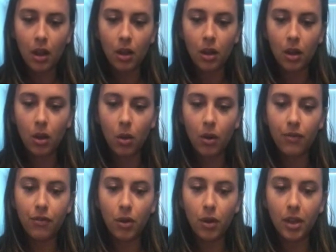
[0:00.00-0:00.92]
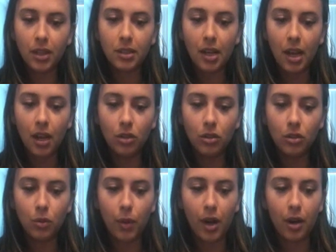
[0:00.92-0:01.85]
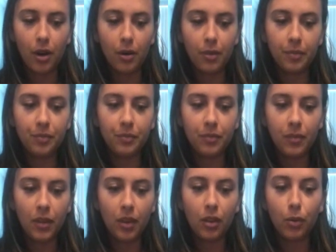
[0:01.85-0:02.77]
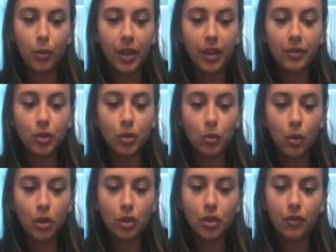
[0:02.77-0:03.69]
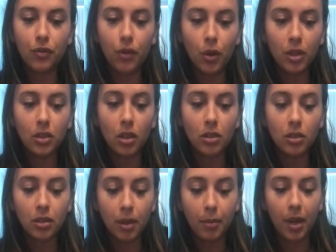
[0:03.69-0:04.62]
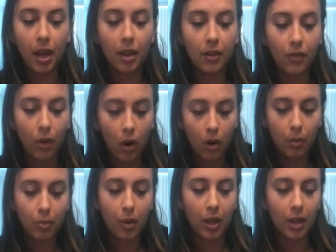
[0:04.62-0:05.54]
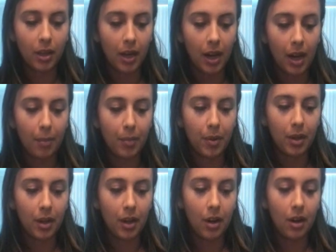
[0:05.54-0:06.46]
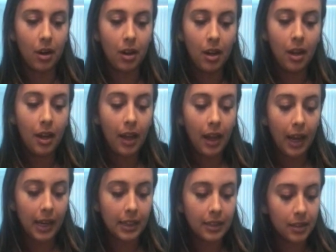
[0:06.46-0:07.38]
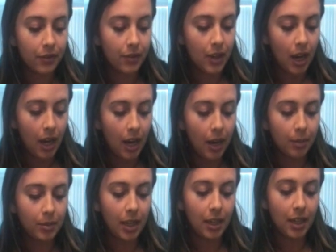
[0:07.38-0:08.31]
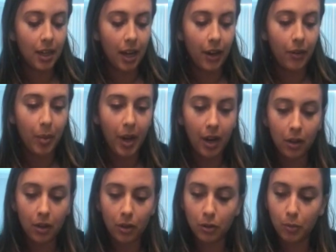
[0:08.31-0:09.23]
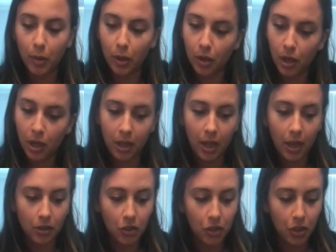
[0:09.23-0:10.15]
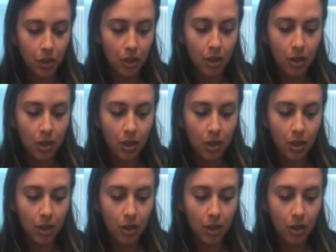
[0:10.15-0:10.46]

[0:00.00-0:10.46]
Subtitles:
You're focused elsewhere. Three of Swords, you're focused on some kind of heartbreak that happened here. Ace of Cups and the Knight of Pentacles. But look, here's your